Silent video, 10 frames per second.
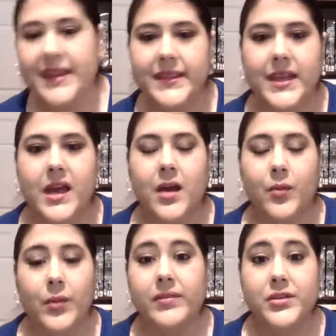in the
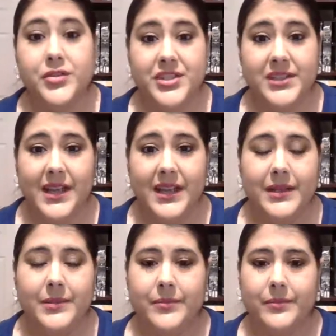Revolution
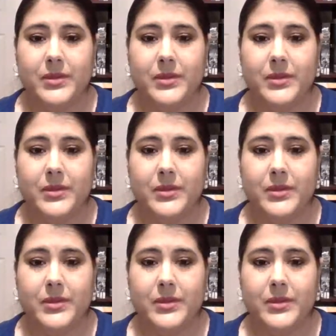line,